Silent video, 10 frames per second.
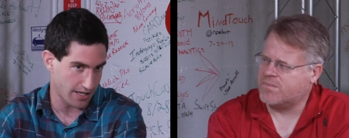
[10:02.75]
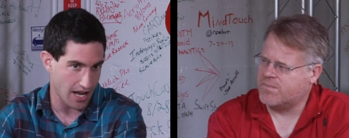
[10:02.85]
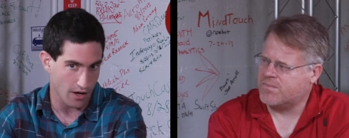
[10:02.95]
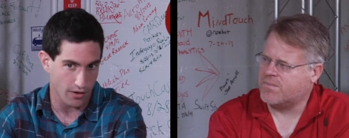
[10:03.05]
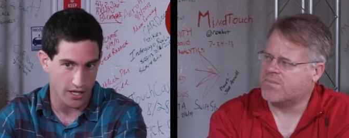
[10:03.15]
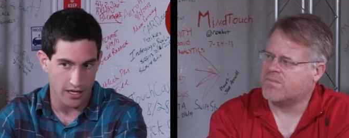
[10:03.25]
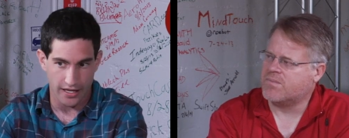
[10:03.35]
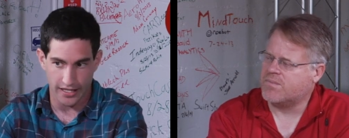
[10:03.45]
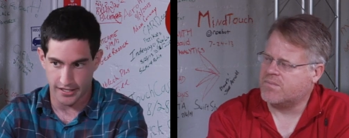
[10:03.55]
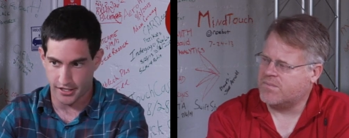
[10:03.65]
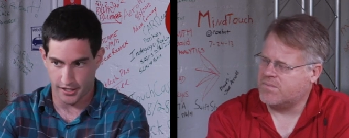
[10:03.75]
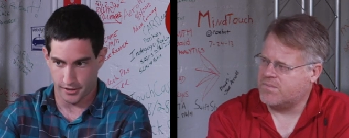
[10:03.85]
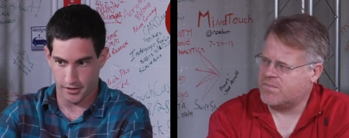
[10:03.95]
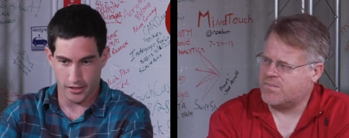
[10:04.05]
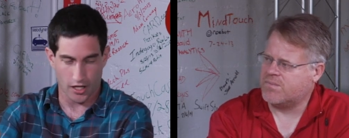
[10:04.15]
Speaker 1: now is
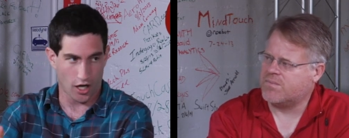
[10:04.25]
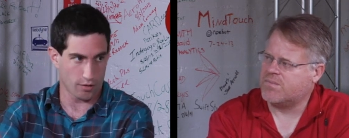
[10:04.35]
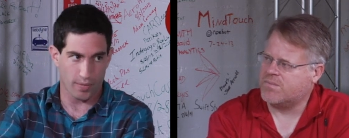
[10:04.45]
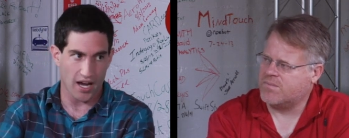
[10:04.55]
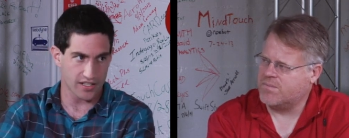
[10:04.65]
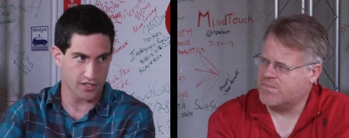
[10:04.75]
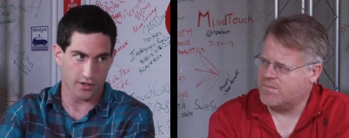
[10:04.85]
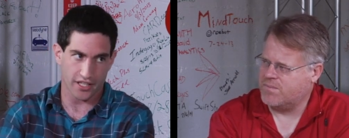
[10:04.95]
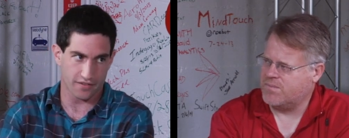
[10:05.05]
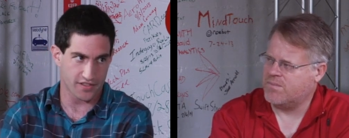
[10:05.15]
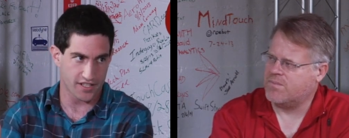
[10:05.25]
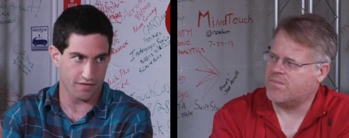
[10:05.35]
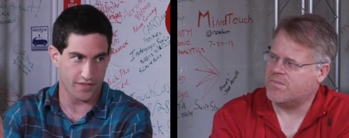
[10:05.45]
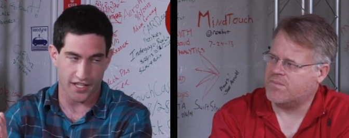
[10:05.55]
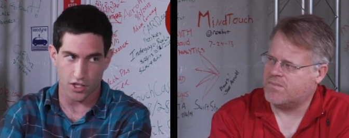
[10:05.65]
just a repository of
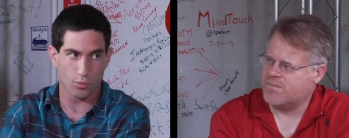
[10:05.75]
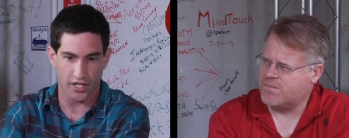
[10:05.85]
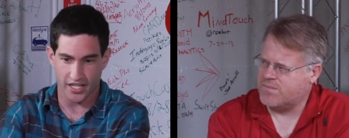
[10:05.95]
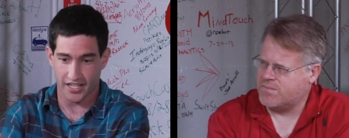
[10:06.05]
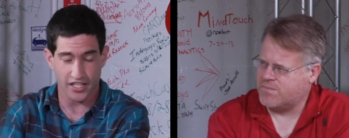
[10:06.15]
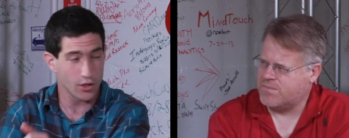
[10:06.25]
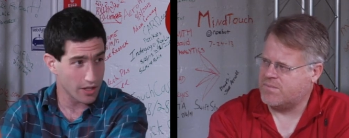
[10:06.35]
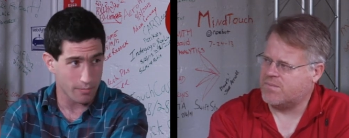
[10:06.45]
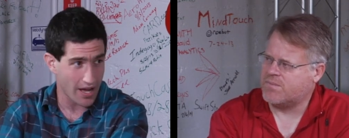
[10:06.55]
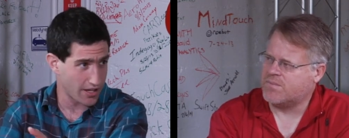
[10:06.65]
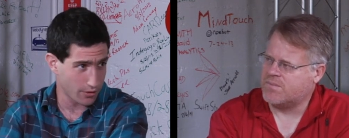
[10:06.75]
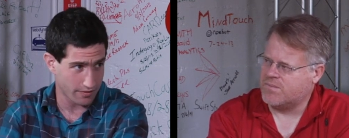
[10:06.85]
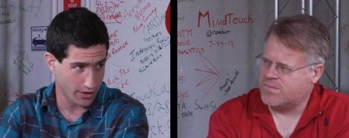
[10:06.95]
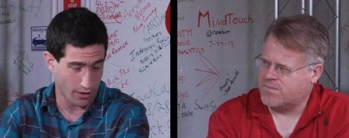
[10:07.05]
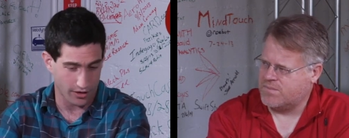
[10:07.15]
stuff that you put in, and you can manually
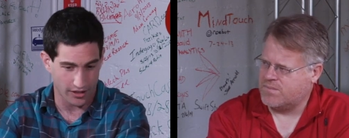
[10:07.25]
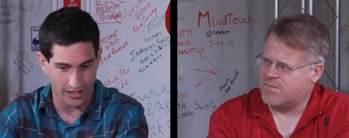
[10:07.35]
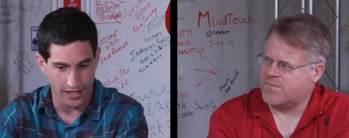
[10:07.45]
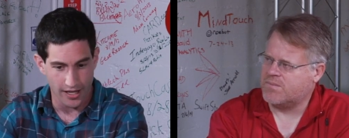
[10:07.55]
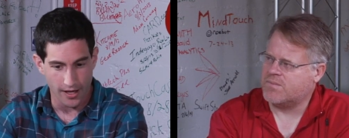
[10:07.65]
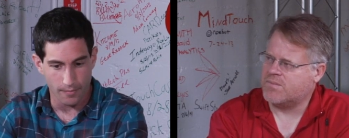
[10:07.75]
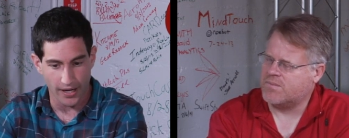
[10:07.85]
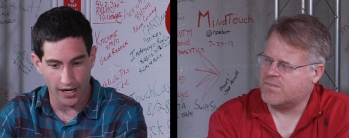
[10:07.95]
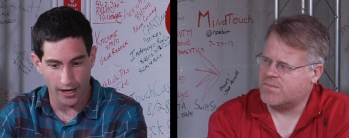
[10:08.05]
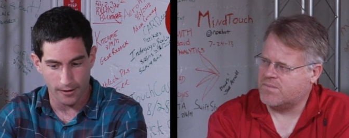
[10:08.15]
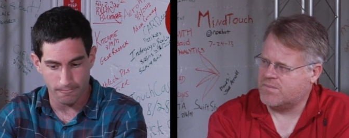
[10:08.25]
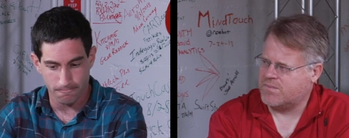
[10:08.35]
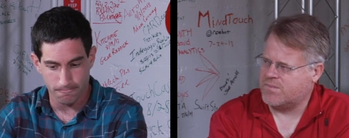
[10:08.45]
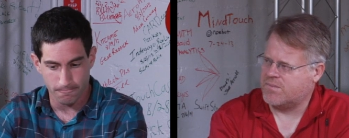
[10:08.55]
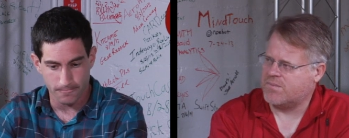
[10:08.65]
reorder it, but um,
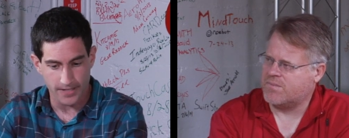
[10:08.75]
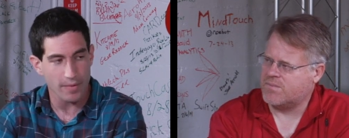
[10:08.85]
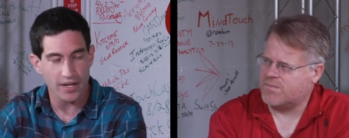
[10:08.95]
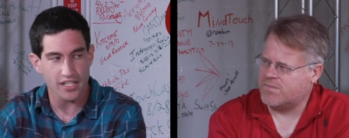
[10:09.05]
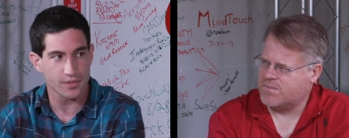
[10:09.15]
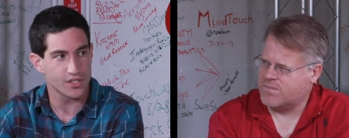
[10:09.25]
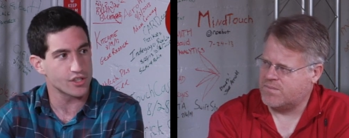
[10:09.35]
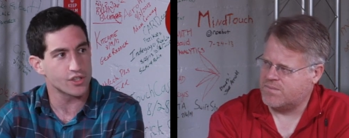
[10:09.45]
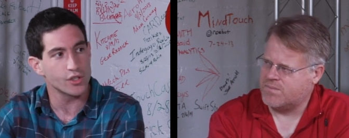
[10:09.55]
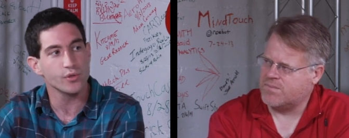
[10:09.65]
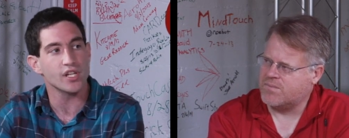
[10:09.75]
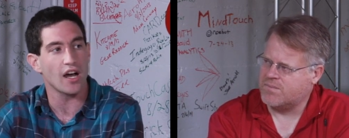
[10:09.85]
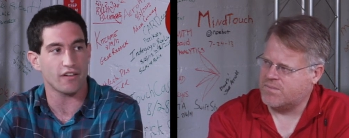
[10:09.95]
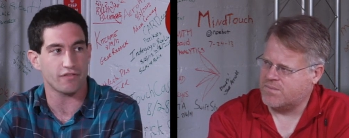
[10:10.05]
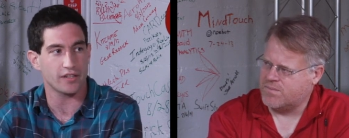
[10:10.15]
time management is just too
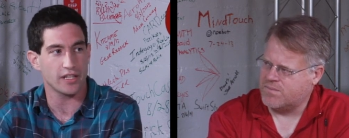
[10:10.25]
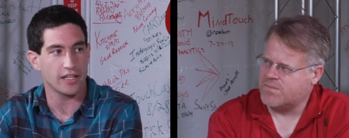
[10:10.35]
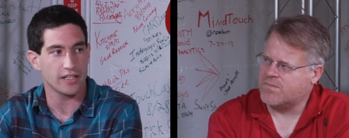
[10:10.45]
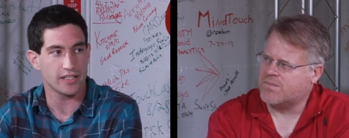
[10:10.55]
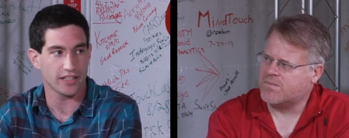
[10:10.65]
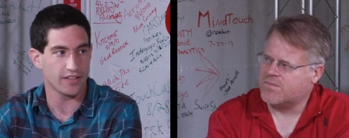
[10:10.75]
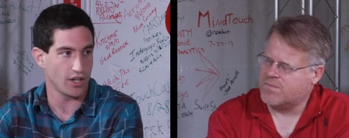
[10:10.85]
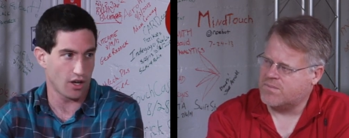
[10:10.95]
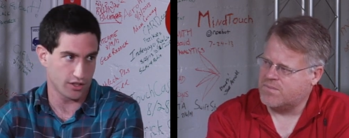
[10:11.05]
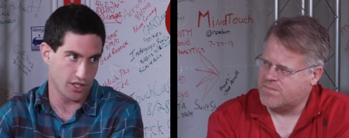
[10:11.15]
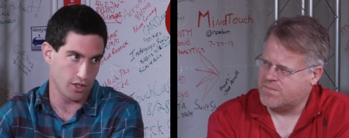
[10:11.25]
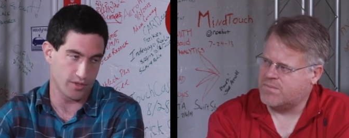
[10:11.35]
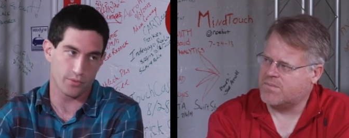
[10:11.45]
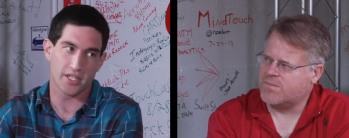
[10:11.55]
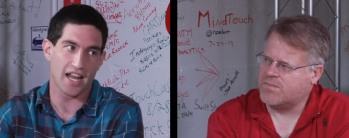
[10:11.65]
tough to leave it all to
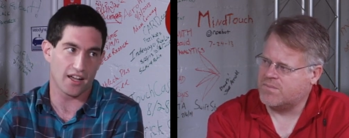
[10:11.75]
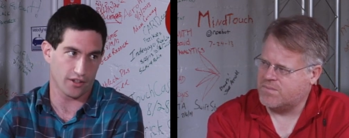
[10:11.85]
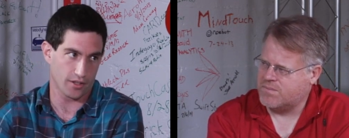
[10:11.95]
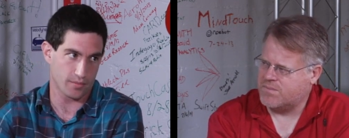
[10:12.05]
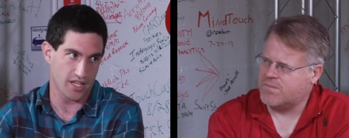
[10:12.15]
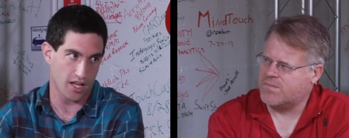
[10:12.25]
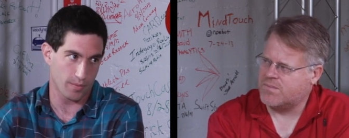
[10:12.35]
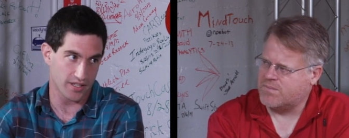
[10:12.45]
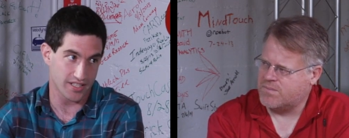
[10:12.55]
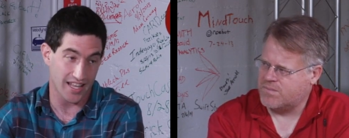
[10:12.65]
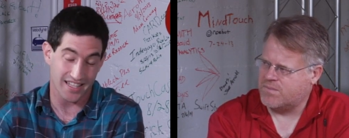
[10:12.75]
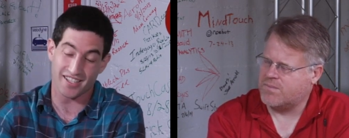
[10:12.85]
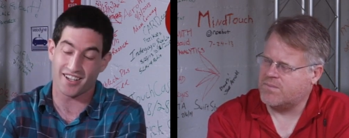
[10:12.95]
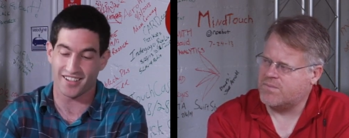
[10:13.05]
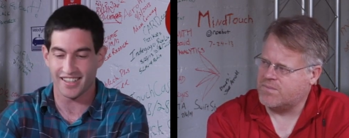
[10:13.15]
humans. We need algorithms to help us, and that's
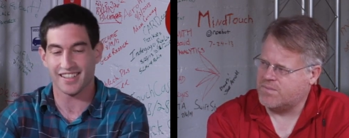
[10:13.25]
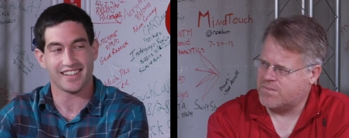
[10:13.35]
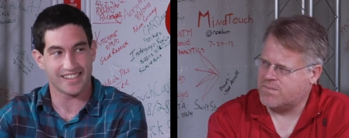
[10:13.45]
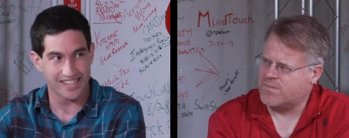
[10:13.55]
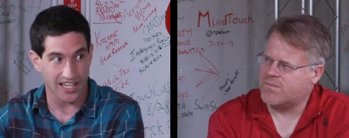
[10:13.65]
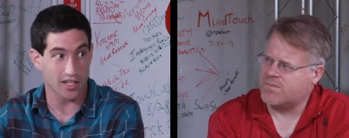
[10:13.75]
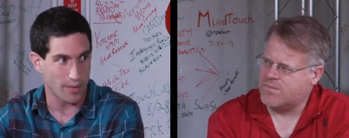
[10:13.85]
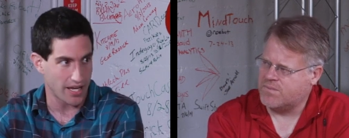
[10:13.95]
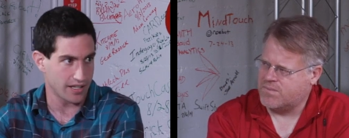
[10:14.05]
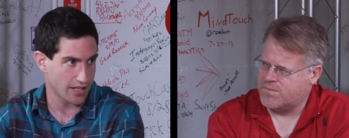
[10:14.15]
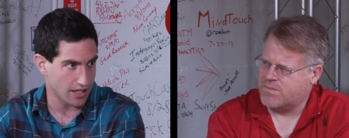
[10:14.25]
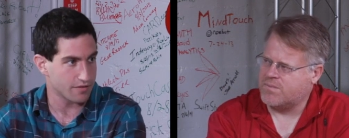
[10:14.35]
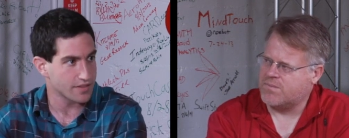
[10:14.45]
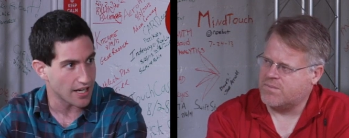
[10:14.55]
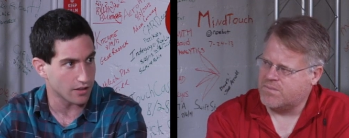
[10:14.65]
our second main kind
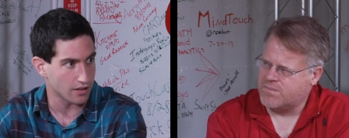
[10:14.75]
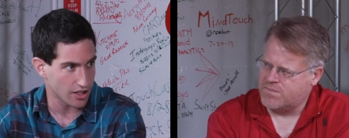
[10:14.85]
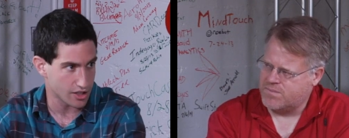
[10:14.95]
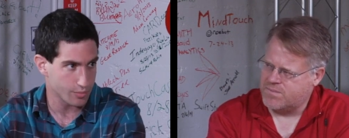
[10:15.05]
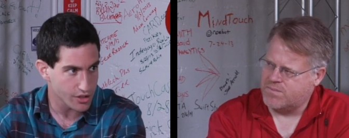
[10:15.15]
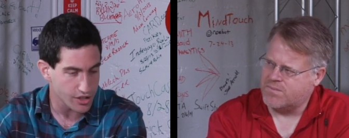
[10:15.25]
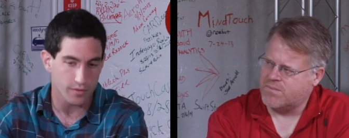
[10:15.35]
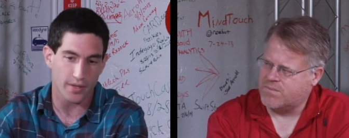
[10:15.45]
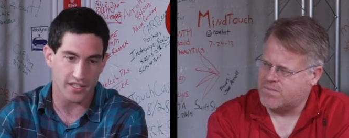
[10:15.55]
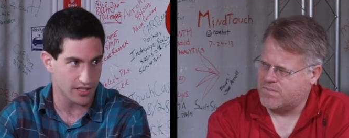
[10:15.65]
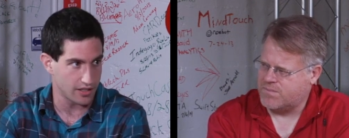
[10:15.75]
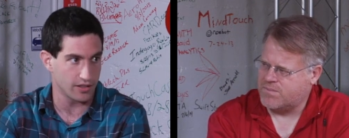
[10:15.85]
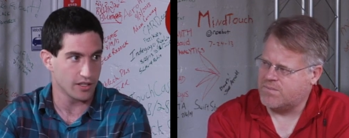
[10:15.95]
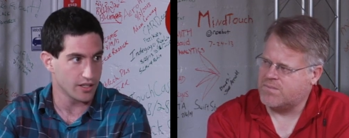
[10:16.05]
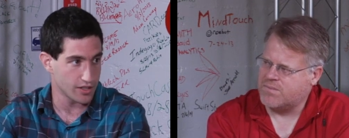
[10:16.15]
of technical contribution based on
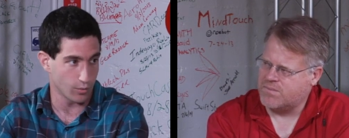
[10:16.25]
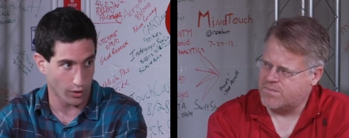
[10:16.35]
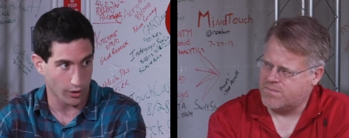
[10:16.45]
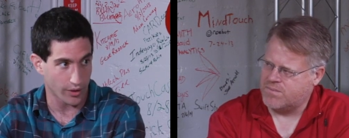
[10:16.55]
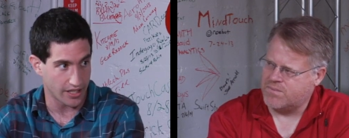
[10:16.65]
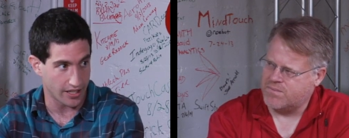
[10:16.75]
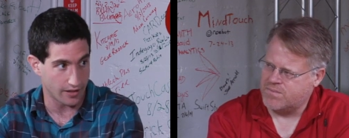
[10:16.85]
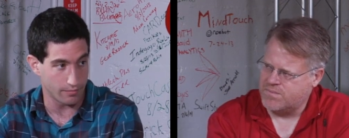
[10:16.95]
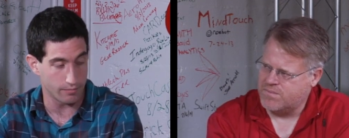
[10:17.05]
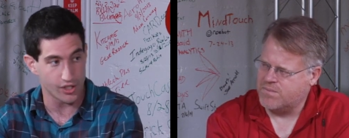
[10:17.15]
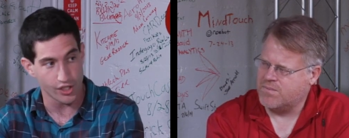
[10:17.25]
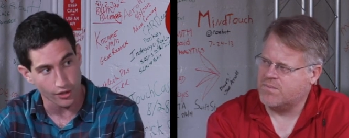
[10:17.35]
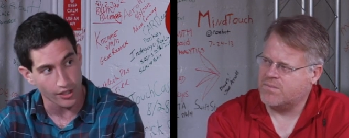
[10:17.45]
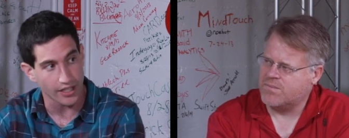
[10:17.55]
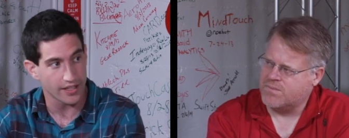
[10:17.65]
some work we did in machine
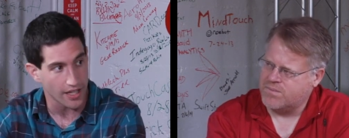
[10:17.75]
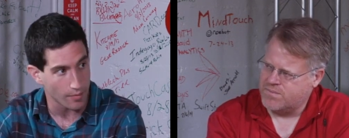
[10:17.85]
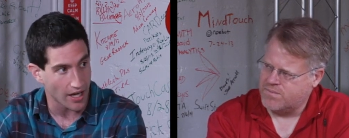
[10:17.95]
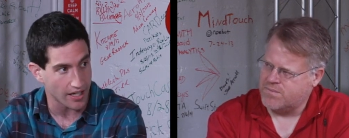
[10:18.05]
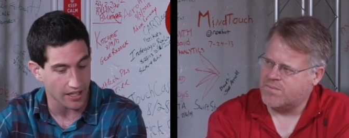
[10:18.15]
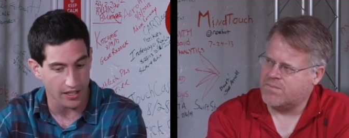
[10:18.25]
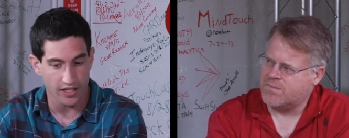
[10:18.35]
learning and data mining